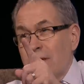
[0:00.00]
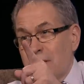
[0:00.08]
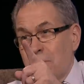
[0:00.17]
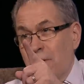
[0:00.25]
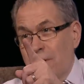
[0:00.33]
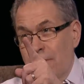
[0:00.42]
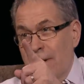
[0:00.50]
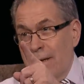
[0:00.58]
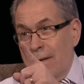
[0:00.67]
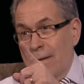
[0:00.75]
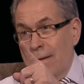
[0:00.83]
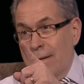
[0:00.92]
smart, right?
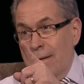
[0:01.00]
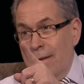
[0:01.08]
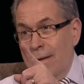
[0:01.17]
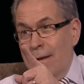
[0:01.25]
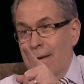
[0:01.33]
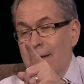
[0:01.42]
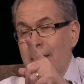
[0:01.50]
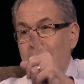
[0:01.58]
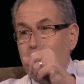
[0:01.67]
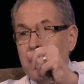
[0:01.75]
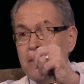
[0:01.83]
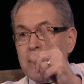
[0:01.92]
Yes.
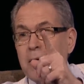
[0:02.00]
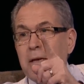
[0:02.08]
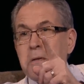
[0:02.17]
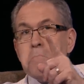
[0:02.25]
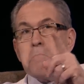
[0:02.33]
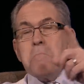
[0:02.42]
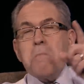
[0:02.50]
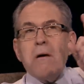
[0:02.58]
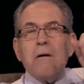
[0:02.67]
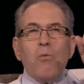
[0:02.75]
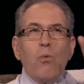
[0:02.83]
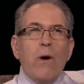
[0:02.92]
you say,
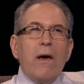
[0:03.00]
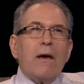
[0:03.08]
where